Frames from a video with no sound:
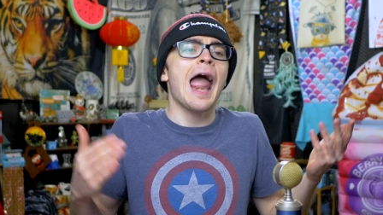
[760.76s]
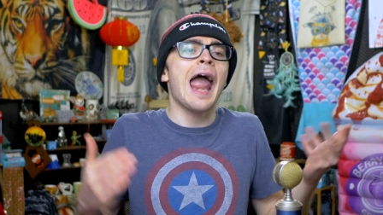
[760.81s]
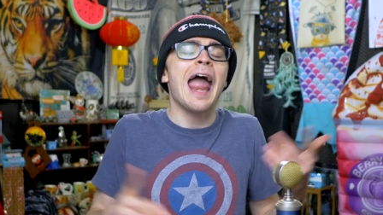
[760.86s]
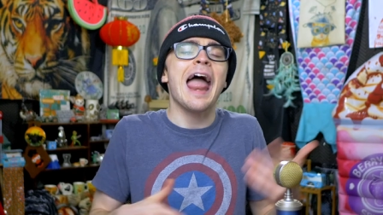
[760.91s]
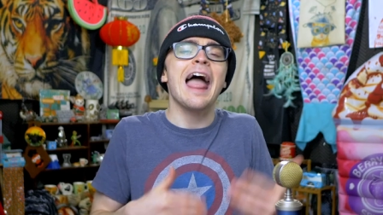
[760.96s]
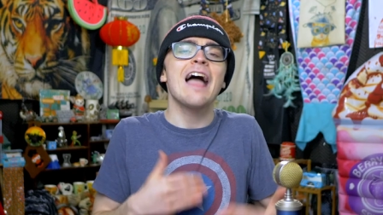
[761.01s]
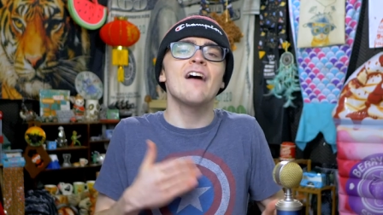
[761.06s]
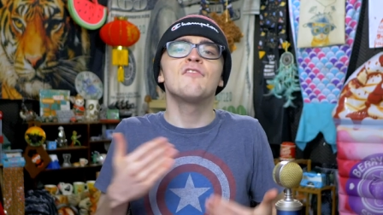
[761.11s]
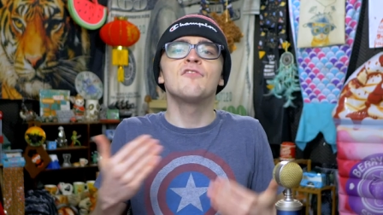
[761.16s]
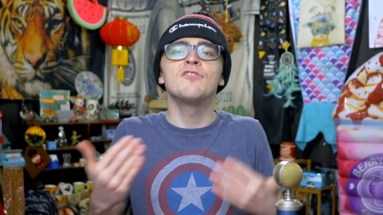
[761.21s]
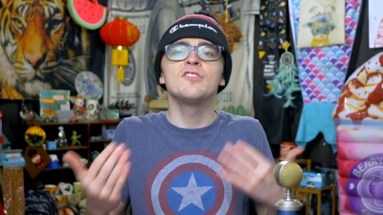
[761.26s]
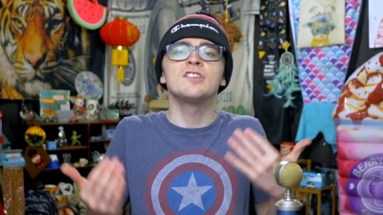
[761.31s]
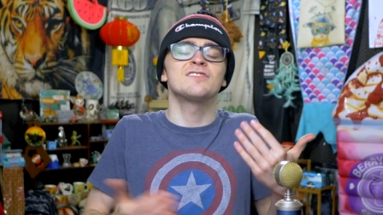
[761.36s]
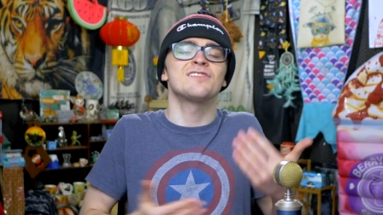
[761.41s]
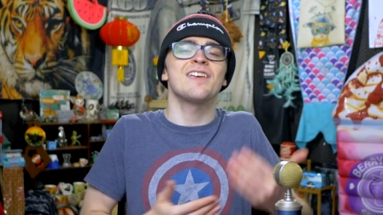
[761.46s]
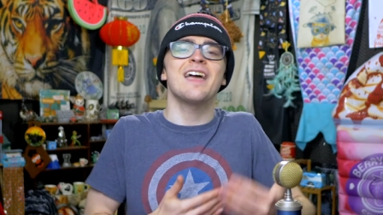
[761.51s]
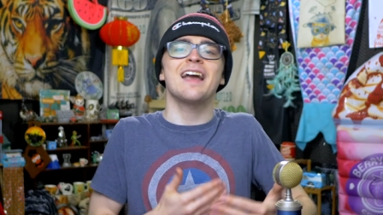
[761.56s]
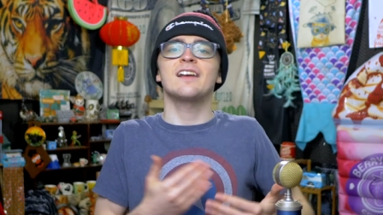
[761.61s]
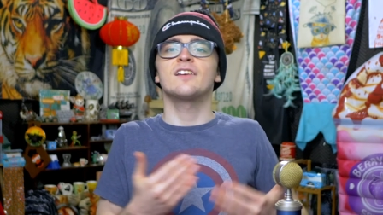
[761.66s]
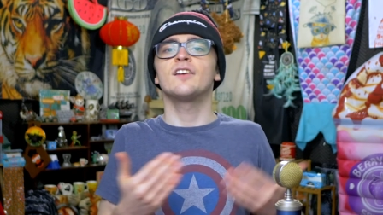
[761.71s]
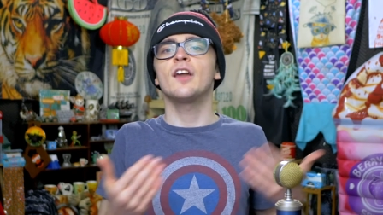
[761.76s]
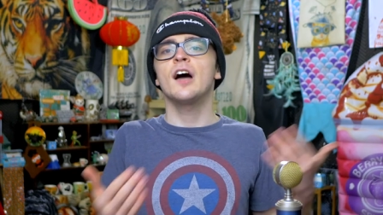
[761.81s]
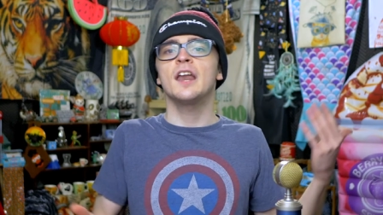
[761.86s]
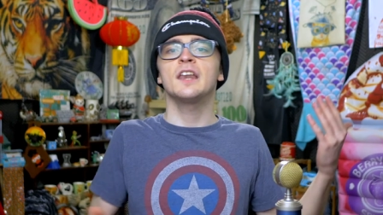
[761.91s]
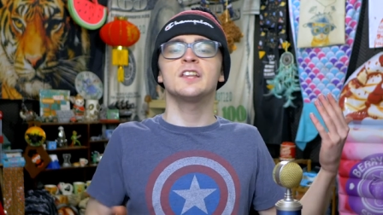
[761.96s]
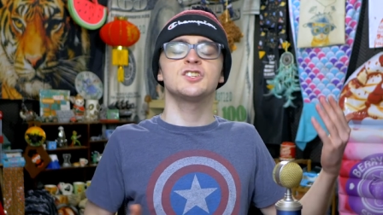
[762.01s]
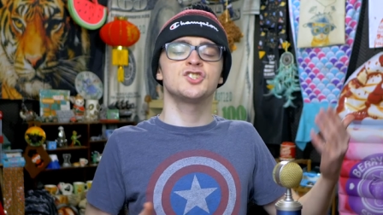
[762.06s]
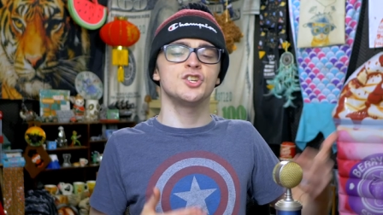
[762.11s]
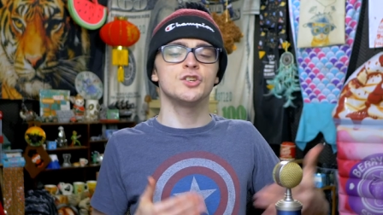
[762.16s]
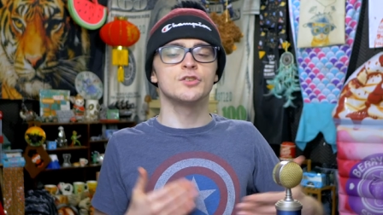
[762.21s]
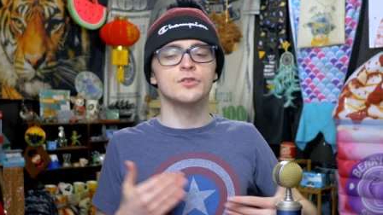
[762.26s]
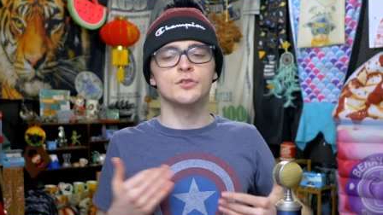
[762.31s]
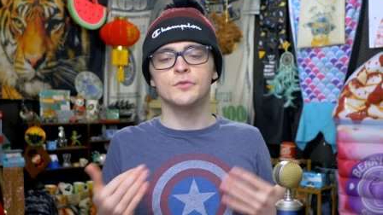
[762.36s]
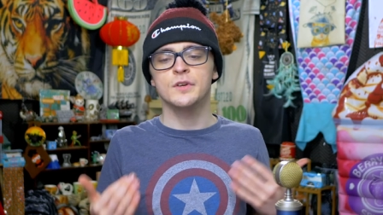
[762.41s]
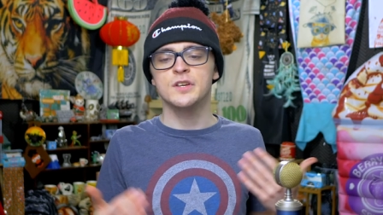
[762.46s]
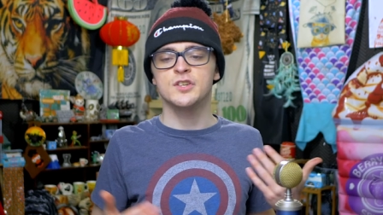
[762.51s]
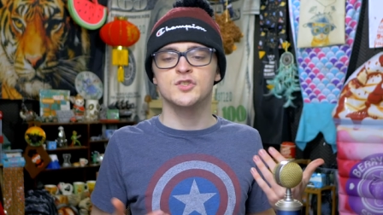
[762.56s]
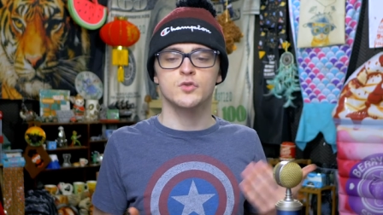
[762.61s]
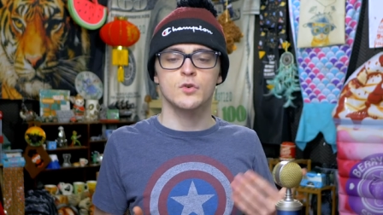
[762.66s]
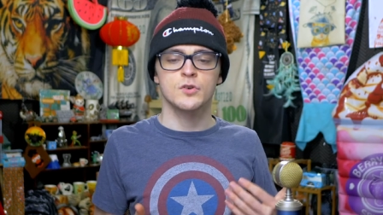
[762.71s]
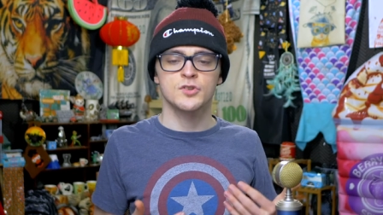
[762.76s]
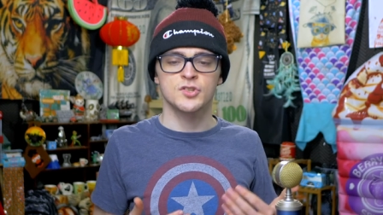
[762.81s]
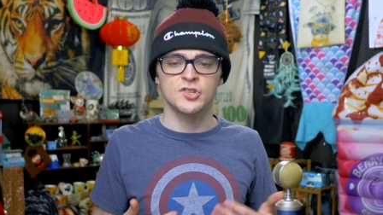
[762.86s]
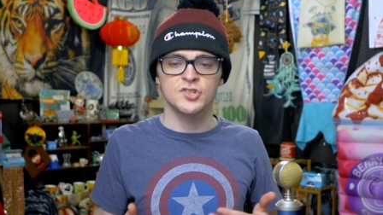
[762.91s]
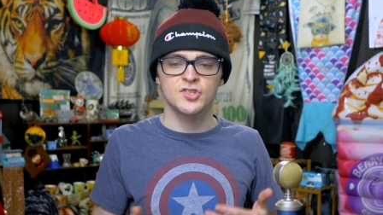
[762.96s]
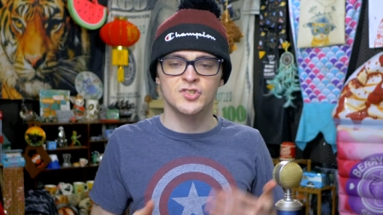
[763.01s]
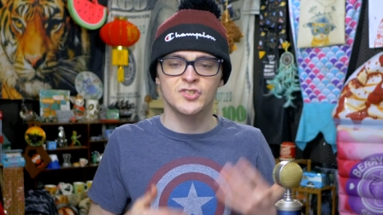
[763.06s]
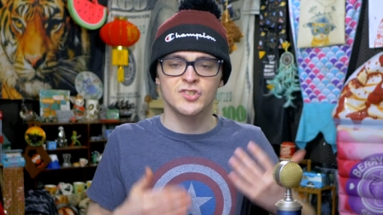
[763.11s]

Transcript: have the technology or resources